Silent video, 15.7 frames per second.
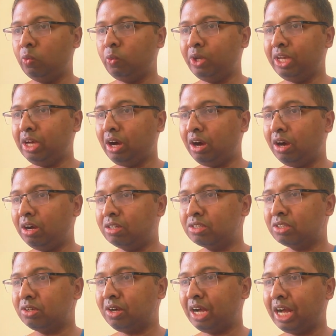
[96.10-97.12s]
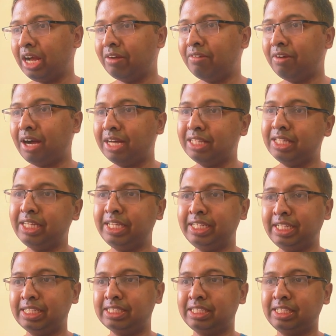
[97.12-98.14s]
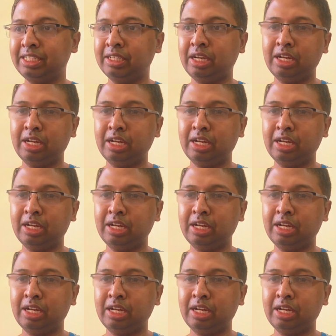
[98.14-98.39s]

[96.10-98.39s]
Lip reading: We also have other indexing